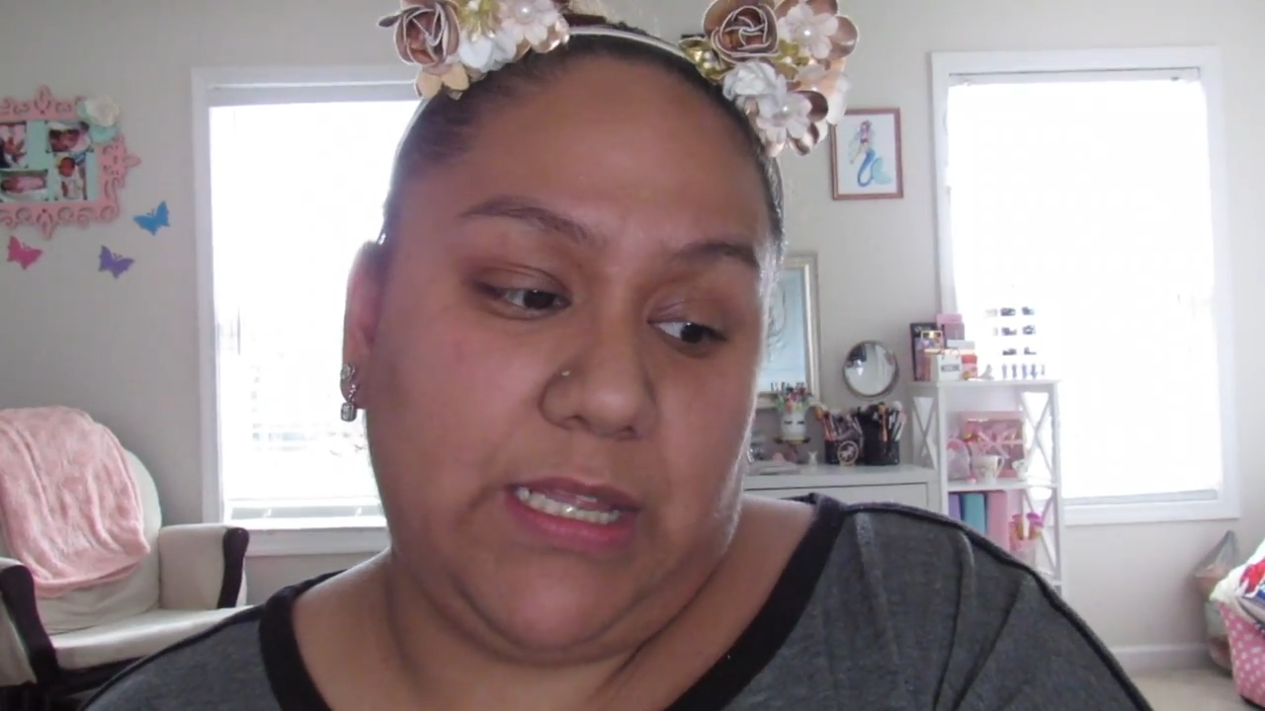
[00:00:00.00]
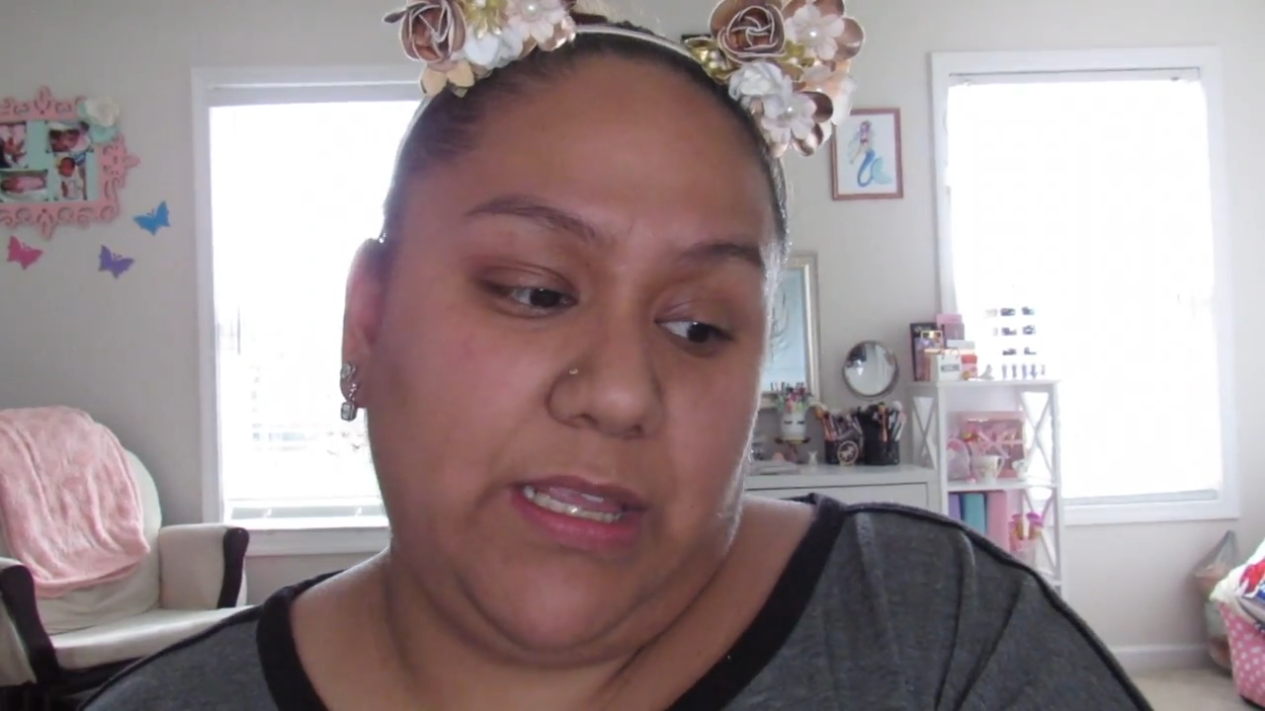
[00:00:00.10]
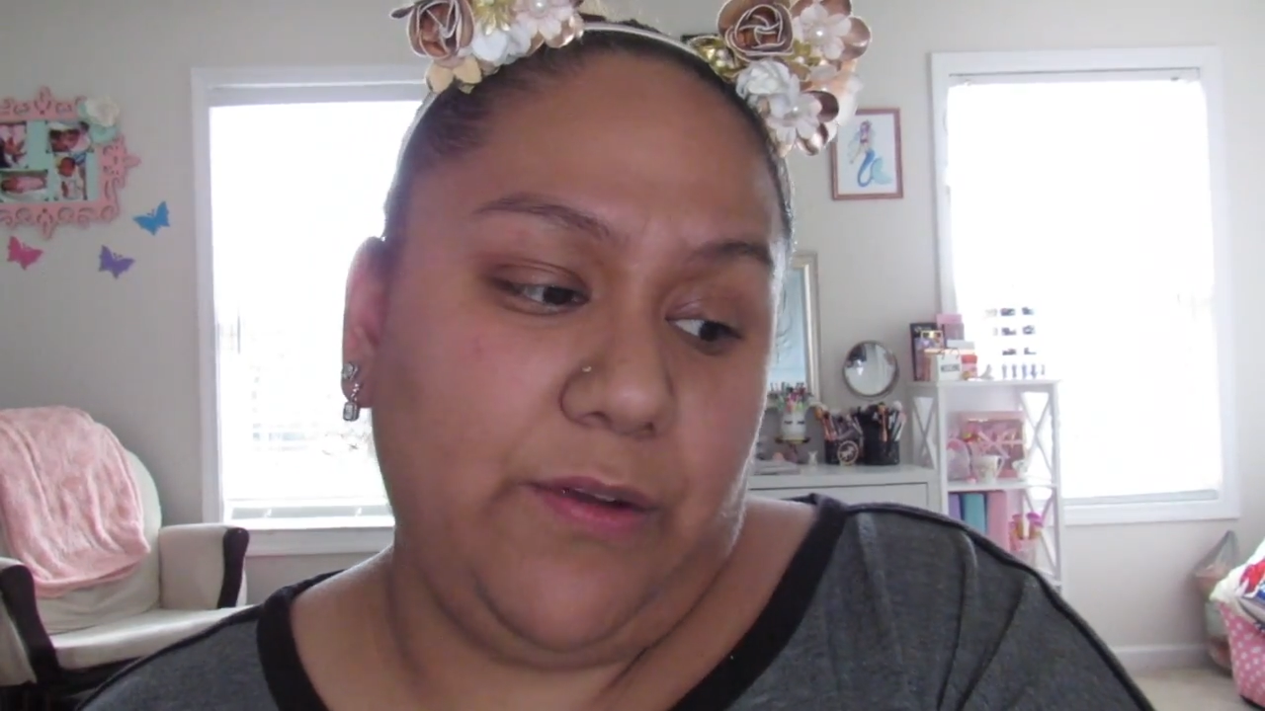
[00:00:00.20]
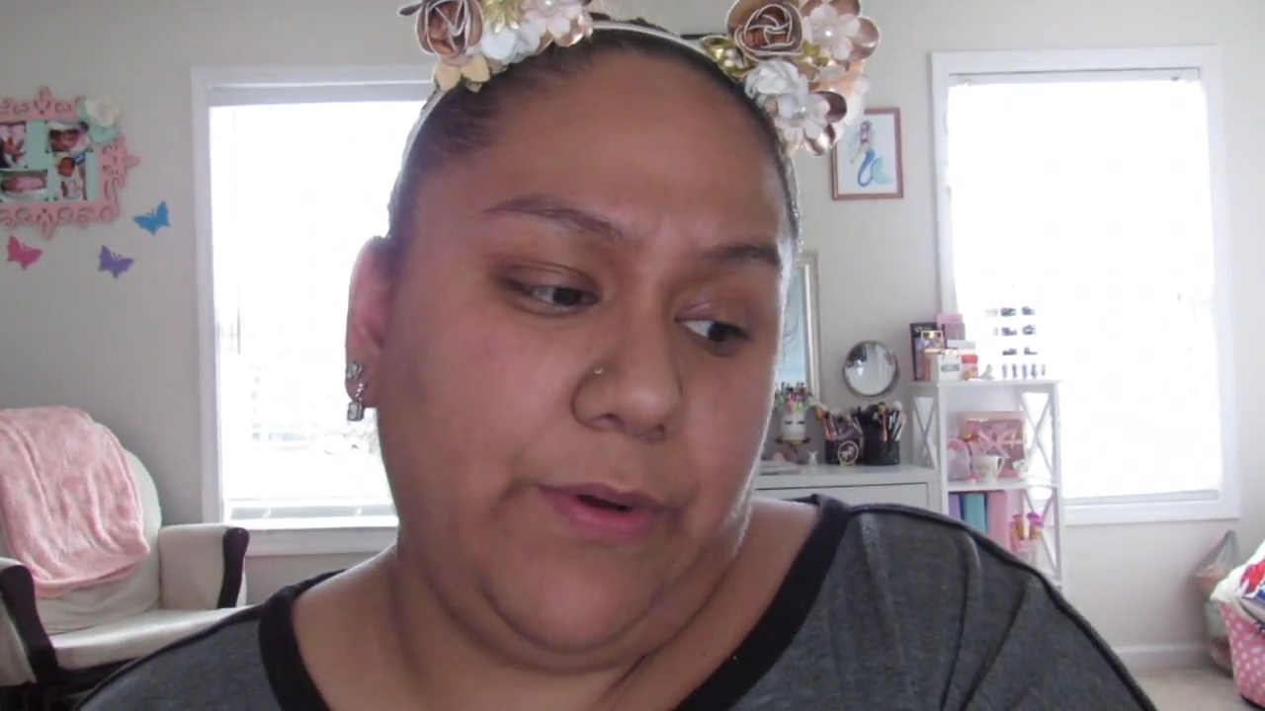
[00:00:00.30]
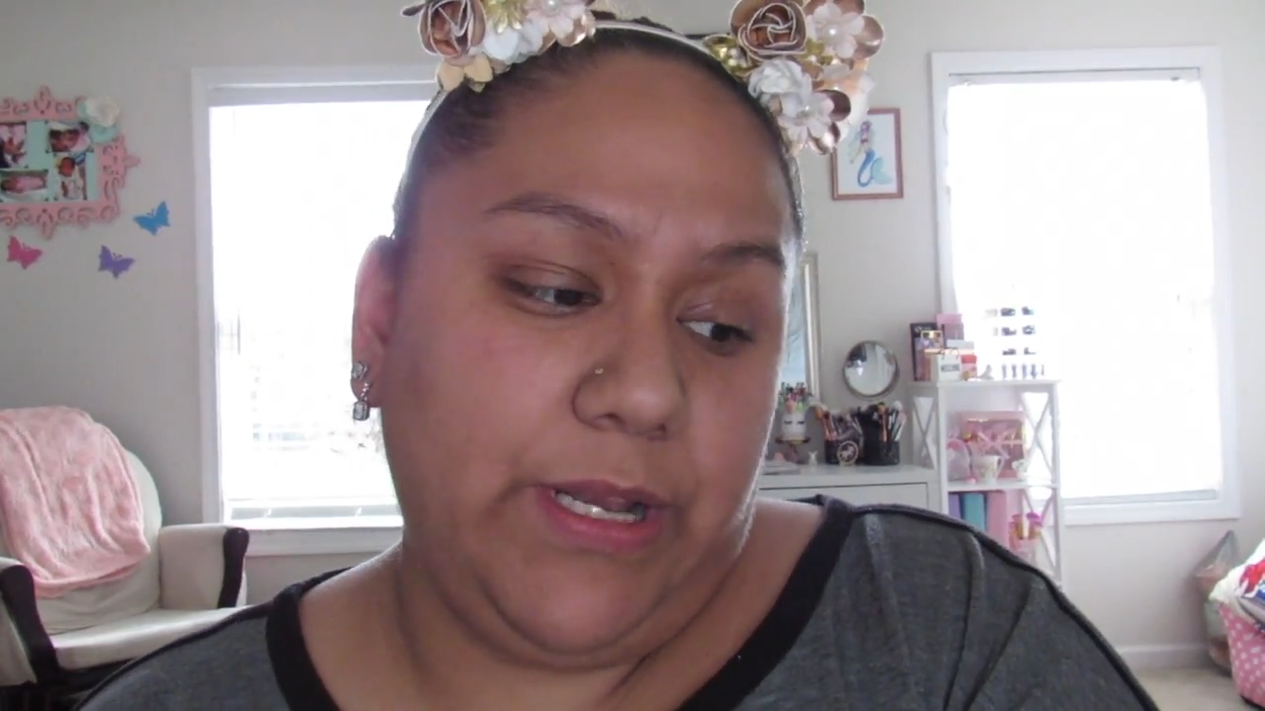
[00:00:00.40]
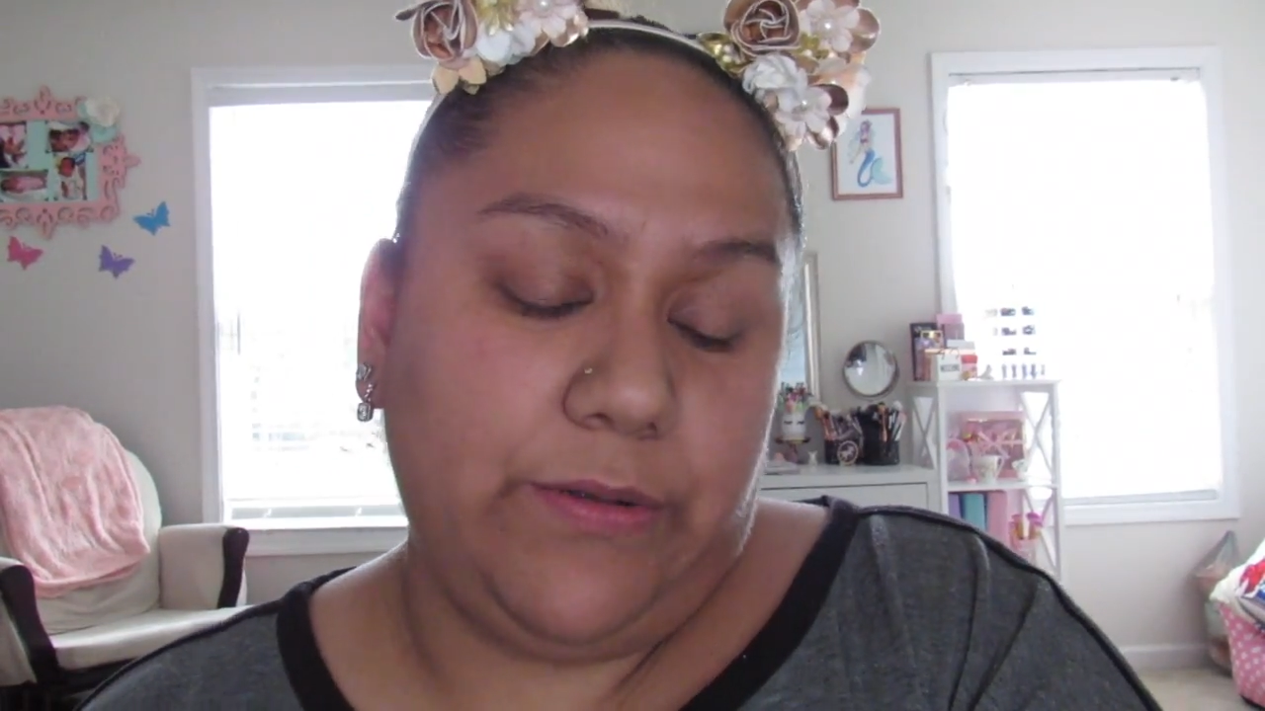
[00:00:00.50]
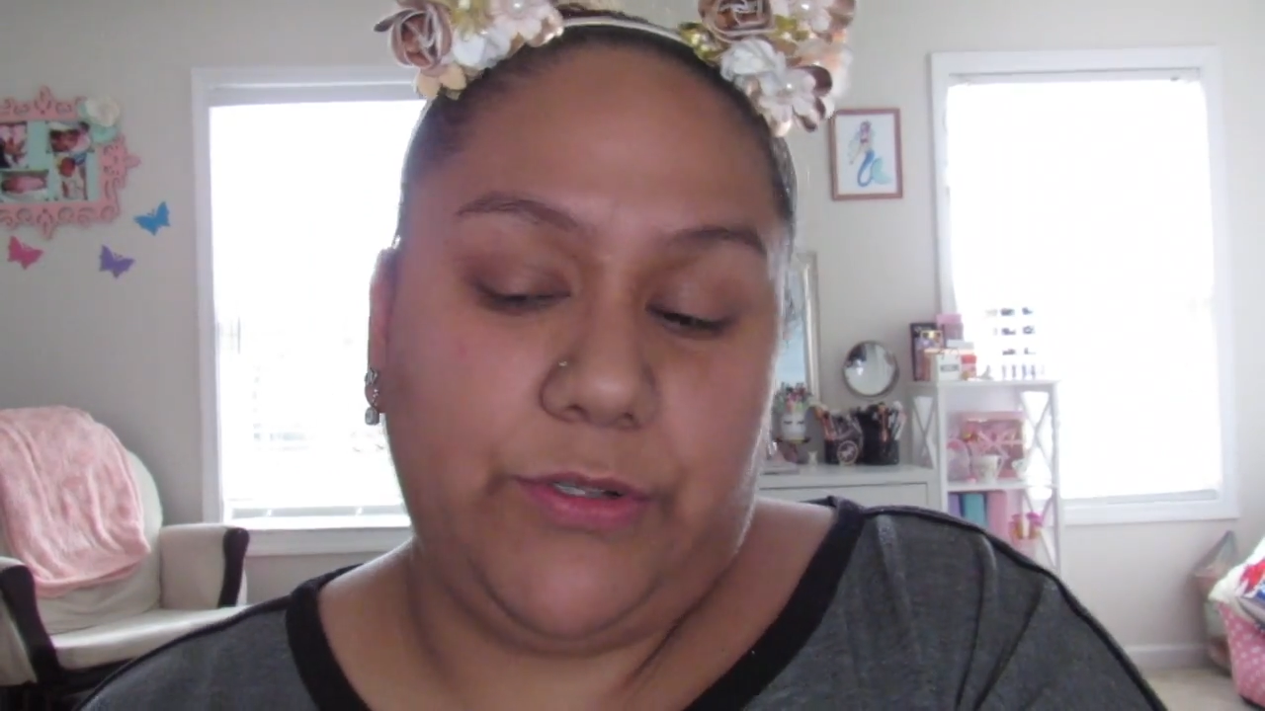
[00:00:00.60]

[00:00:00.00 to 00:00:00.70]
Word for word: think we're down